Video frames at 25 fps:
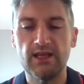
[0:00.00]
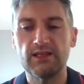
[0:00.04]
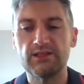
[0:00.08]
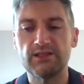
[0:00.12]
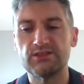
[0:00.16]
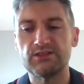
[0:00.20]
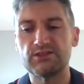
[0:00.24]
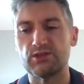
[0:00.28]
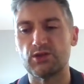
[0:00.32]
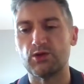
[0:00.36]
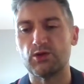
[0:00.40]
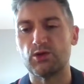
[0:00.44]

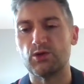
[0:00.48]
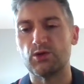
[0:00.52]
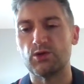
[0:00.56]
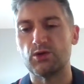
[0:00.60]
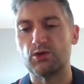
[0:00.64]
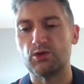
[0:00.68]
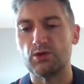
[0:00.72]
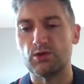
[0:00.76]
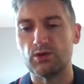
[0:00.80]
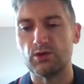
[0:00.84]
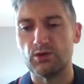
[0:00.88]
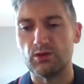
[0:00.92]

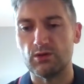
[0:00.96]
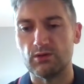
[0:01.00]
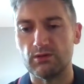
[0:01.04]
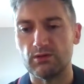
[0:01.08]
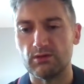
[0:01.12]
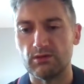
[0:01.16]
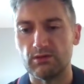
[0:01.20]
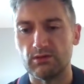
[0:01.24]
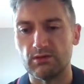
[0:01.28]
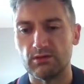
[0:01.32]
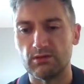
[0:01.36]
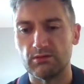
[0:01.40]

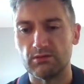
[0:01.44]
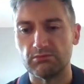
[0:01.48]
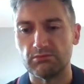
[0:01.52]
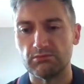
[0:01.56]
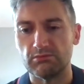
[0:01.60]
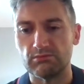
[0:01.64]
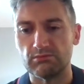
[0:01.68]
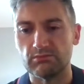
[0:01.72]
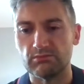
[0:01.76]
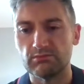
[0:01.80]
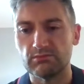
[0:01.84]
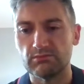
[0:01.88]
So
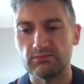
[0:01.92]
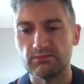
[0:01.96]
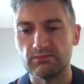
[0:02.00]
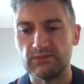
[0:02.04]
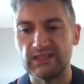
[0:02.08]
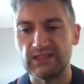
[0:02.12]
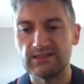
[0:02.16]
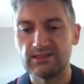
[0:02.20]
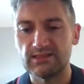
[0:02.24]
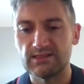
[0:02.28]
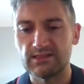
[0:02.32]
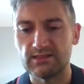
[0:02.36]

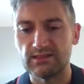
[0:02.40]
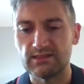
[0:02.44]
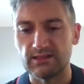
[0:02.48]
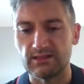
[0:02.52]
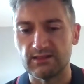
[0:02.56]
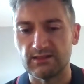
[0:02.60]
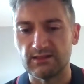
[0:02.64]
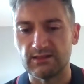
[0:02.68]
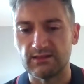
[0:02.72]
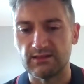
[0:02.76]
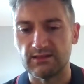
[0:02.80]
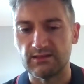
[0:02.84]
this
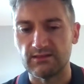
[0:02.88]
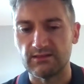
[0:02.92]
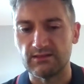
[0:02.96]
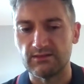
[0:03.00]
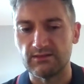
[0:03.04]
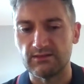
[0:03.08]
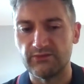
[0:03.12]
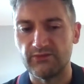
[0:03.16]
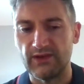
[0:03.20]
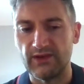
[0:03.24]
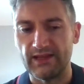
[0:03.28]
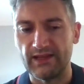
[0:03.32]

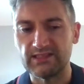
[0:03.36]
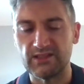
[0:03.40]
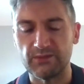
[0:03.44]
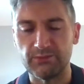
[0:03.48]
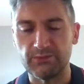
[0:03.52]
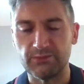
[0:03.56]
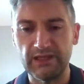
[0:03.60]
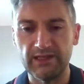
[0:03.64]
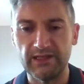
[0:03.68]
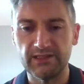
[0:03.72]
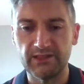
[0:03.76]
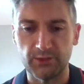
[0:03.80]

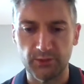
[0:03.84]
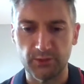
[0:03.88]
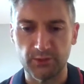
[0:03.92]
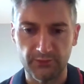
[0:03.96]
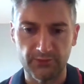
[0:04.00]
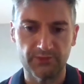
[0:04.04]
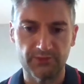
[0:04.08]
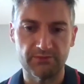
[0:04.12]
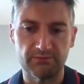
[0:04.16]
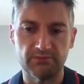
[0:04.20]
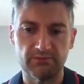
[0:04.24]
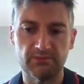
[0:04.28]
flexibility
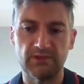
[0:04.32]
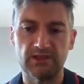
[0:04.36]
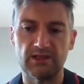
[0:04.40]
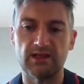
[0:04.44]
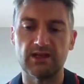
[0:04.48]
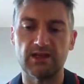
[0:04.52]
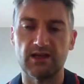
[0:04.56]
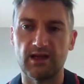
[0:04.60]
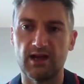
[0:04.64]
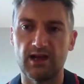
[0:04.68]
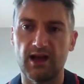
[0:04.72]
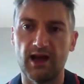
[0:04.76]
of
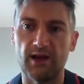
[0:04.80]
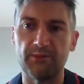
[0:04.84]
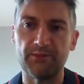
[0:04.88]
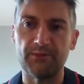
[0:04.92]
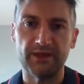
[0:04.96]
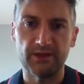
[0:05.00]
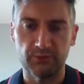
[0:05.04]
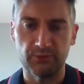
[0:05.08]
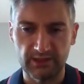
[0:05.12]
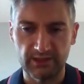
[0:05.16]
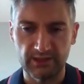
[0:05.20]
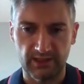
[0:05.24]

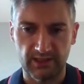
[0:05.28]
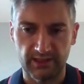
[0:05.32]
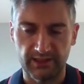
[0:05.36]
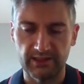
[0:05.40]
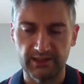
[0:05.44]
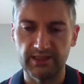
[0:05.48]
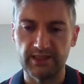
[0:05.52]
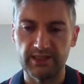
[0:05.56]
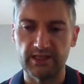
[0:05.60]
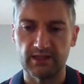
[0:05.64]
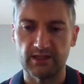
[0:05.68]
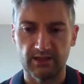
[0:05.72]
coming with an
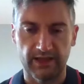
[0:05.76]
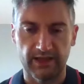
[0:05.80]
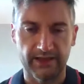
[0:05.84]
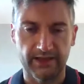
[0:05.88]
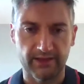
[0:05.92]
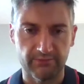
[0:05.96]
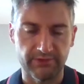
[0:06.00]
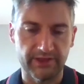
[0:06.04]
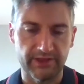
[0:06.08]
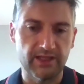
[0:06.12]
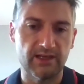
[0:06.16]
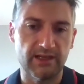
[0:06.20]
idea,
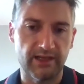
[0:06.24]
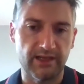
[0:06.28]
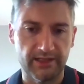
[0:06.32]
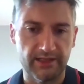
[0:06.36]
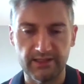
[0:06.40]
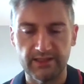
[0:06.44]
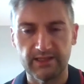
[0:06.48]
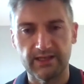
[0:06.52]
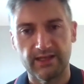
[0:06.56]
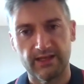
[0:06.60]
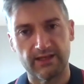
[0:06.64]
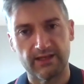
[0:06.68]
like real
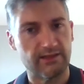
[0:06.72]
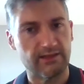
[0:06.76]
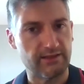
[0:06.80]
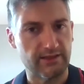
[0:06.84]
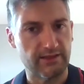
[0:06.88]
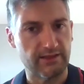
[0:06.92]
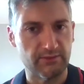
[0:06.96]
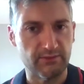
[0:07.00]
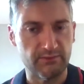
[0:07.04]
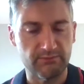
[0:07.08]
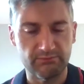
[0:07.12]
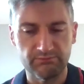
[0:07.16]
idea, and
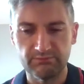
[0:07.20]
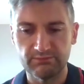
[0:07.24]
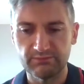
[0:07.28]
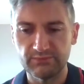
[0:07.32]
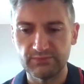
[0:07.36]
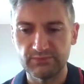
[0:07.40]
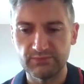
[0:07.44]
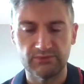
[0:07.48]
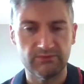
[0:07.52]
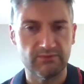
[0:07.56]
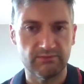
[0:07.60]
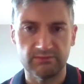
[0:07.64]

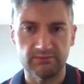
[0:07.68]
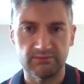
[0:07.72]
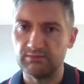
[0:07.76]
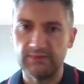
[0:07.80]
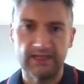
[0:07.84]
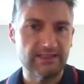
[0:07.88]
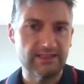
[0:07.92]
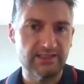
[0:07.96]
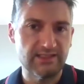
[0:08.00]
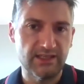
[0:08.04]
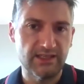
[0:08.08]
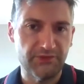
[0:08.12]

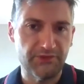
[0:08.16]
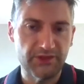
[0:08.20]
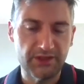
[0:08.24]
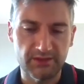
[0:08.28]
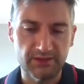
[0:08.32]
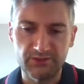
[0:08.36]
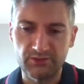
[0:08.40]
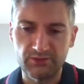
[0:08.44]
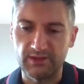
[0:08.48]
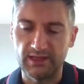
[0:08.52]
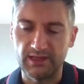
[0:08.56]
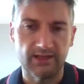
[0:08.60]
let's give it a
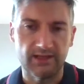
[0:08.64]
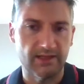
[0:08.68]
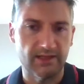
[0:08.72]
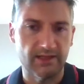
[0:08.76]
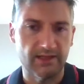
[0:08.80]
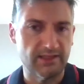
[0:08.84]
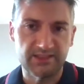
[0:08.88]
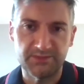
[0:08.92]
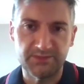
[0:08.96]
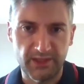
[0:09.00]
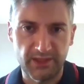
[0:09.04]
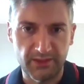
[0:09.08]
try,
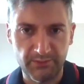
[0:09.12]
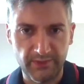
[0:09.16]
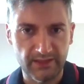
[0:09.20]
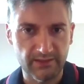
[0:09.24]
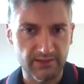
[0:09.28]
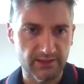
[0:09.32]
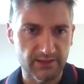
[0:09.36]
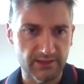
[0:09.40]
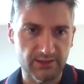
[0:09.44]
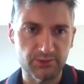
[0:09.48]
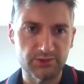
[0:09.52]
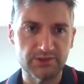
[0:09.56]
let's
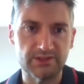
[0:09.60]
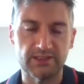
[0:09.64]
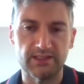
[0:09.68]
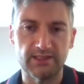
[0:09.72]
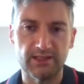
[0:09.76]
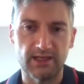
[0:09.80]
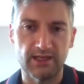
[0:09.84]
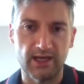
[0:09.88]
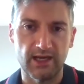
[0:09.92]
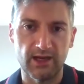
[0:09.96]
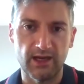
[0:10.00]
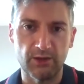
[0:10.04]
experiment it to
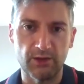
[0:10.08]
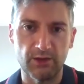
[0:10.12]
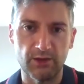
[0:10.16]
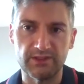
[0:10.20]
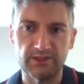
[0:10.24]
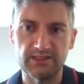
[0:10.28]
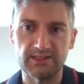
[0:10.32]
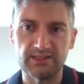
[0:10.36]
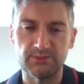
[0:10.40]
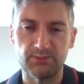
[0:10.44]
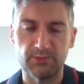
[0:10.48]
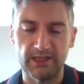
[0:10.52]
see how
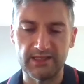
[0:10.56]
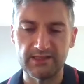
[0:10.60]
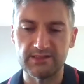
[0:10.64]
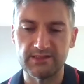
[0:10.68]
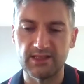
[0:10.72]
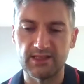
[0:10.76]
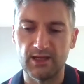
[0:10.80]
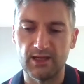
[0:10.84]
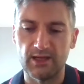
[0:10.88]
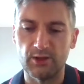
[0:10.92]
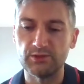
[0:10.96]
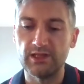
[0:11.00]
this plays
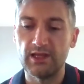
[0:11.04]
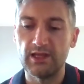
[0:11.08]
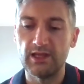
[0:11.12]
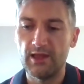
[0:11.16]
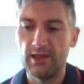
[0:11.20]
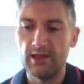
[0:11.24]
out,